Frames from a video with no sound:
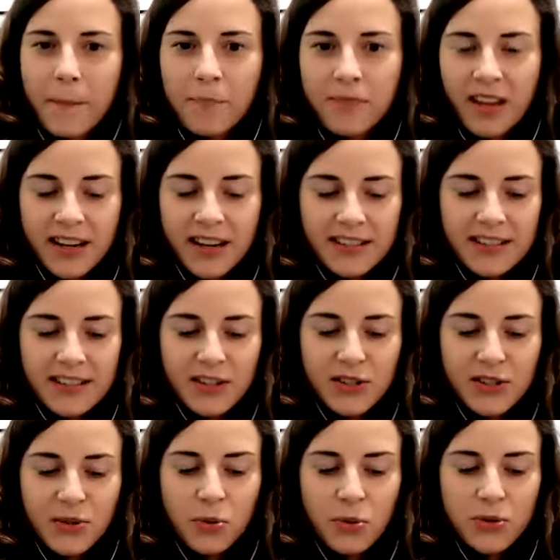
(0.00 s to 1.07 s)
and is the
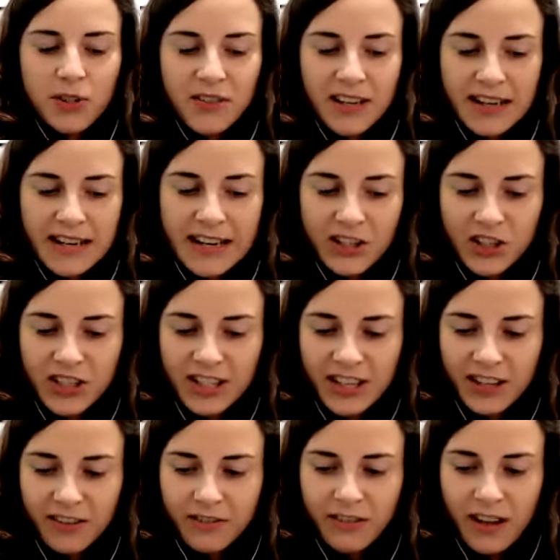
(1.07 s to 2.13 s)
source of an
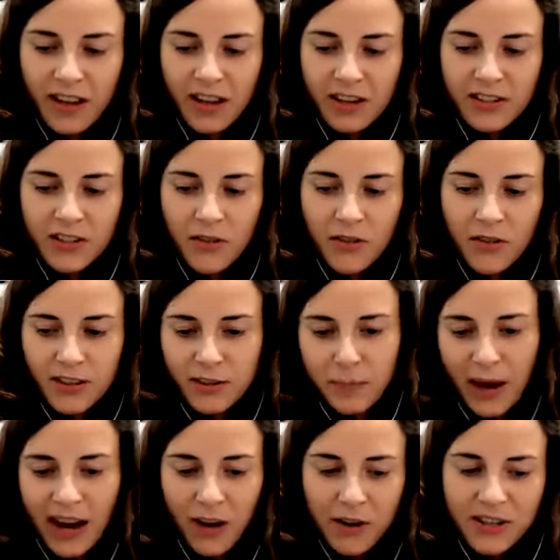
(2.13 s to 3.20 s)
initiative so there's this
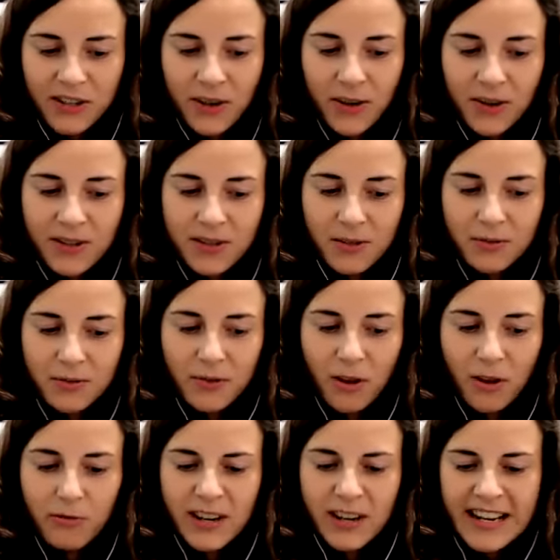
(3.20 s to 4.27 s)
paradox of,
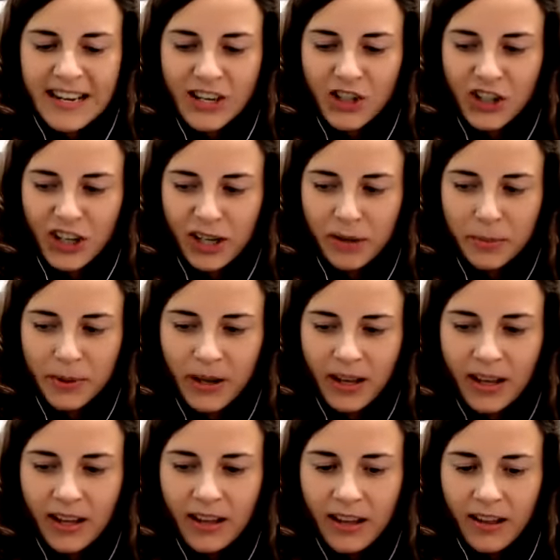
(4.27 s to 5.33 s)
of leadership
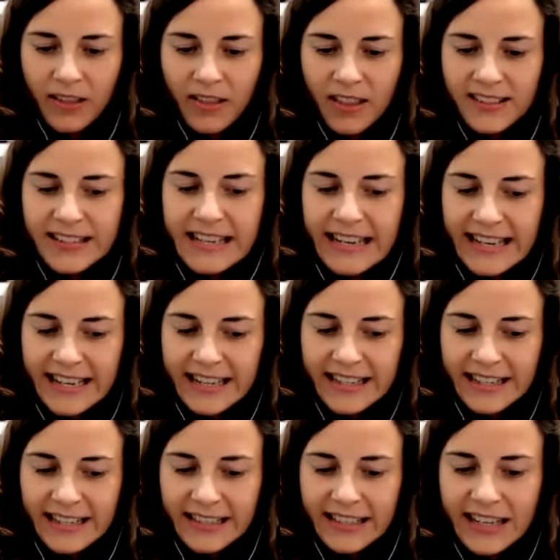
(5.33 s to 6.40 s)
that's
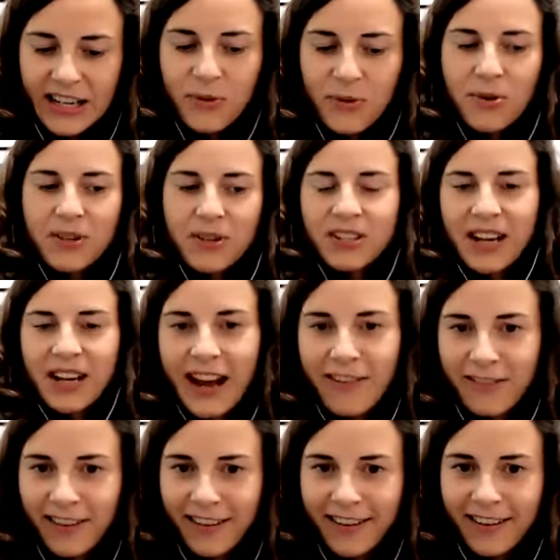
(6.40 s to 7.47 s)
needed in order to have
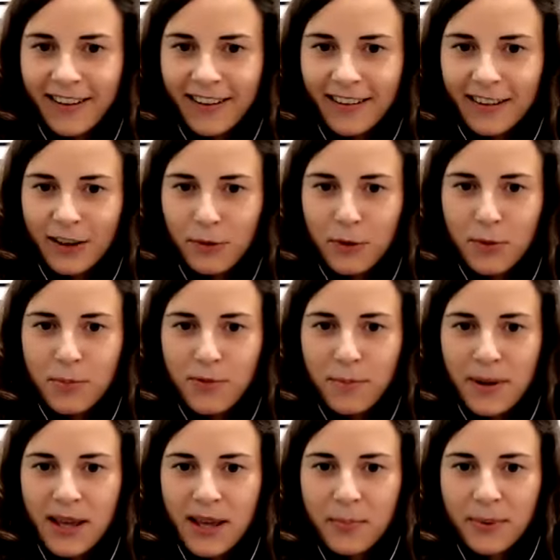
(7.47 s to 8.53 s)
like a group of
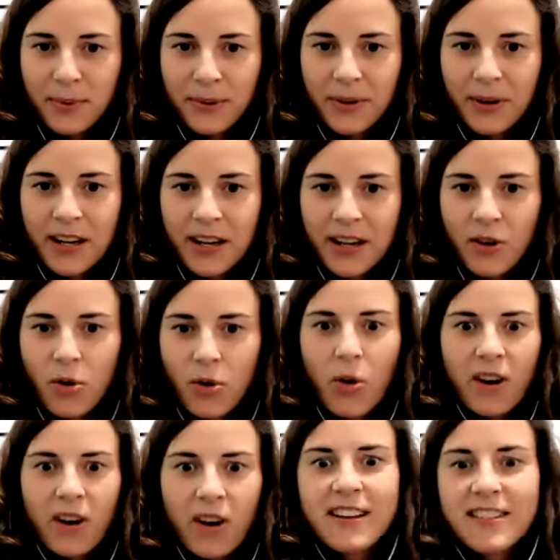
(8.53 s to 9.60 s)
people
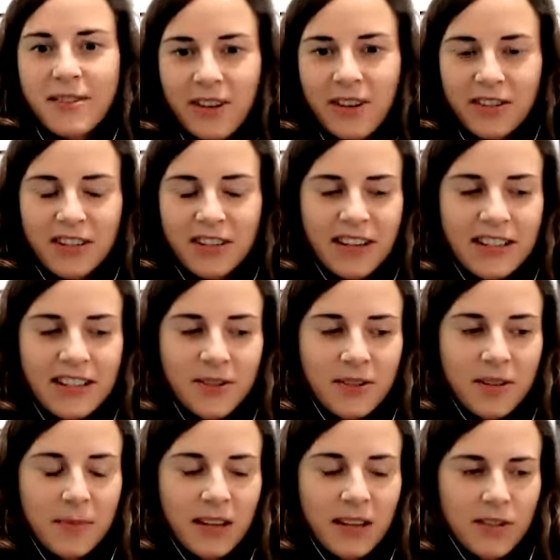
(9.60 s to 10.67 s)
organize around an idea or
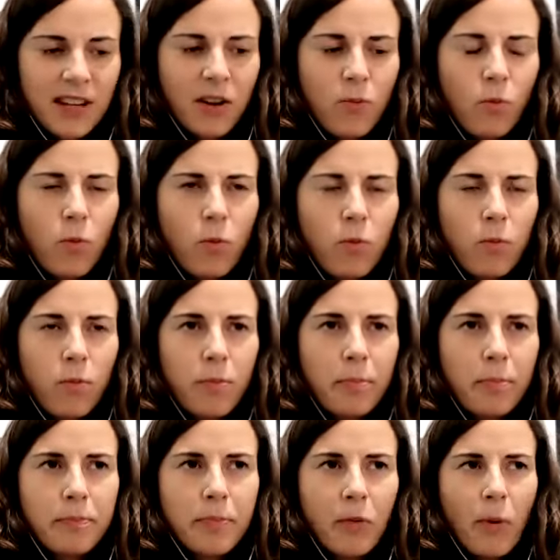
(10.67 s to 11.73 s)
something. I was like,
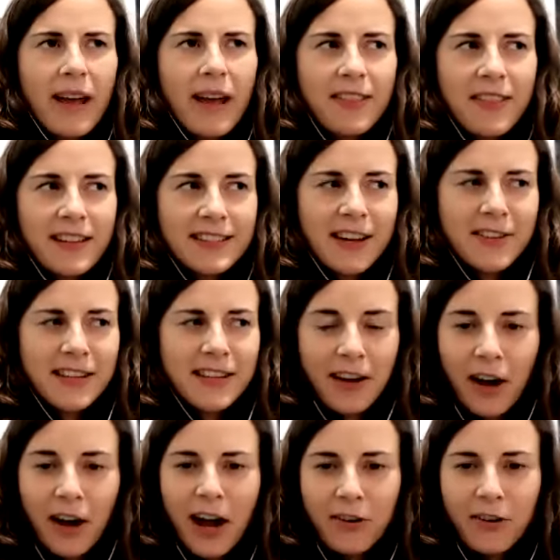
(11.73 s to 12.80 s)
but wait, that sounds like a
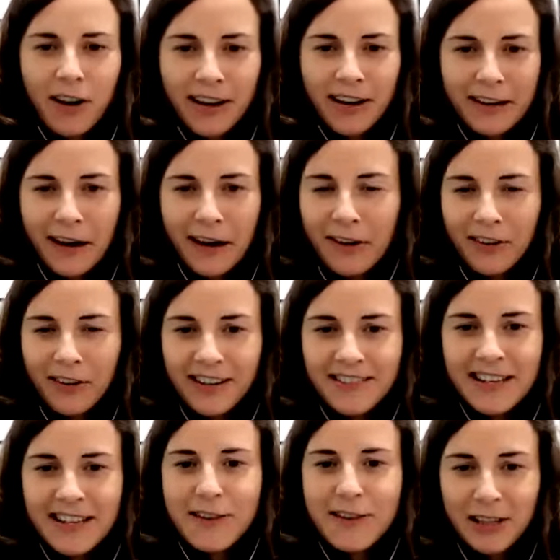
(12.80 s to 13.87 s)
hierarchy, and hierarchy is
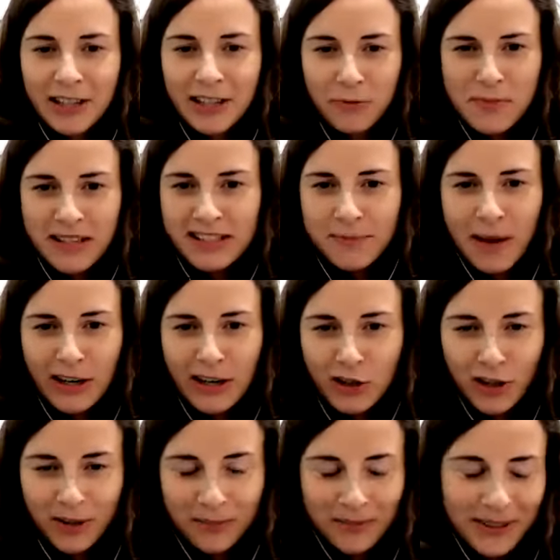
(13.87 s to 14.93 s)
evil, and we must smash
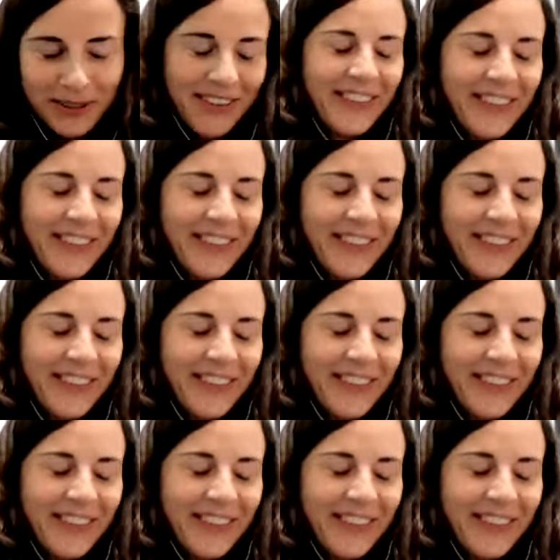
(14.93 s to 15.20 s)
them, you know.